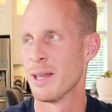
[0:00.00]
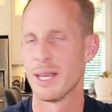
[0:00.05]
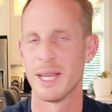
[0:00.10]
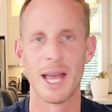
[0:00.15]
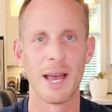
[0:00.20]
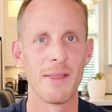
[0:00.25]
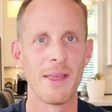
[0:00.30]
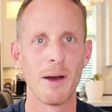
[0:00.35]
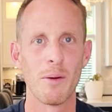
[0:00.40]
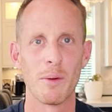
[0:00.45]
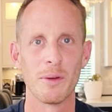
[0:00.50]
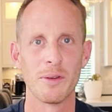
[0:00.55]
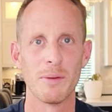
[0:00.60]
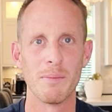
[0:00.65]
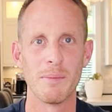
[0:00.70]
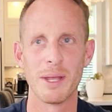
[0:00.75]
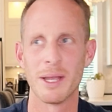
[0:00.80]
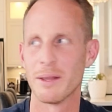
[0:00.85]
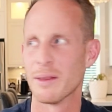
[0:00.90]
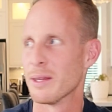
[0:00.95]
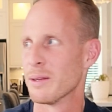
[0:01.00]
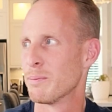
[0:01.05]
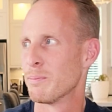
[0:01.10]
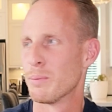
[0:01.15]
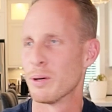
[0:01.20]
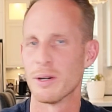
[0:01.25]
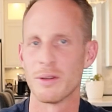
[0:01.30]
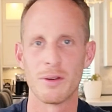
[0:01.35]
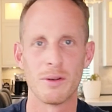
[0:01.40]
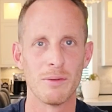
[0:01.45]
Yeah, that wasn't me. This
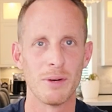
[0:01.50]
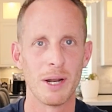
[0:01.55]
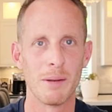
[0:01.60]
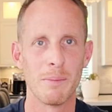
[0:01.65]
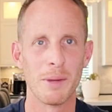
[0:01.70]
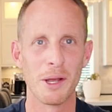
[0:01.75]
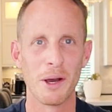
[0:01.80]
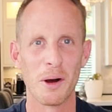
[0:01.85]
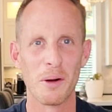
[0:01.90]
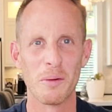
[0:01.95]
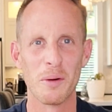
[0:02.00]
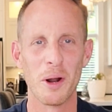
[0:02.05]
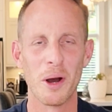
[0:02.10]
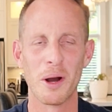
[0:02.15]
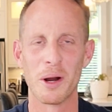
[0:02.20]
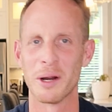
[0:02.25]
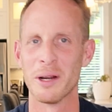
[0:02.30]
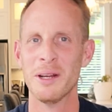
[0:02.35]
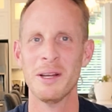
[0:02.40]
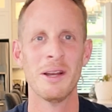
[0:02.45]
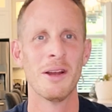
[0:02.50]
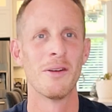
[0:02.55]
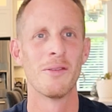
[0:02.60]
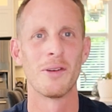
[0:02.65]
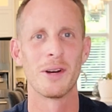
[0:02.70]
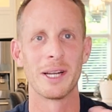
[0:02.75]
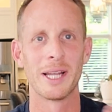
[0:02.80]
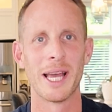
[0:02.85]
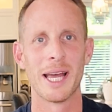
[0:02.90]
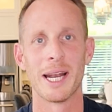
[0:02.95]
person read me all wrong.
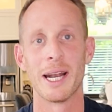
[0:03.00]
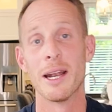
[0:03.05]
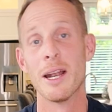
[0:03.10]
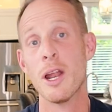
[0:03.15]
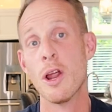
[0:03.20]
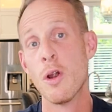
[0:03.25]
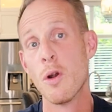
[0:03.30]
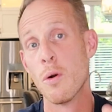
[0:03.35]
Forget it.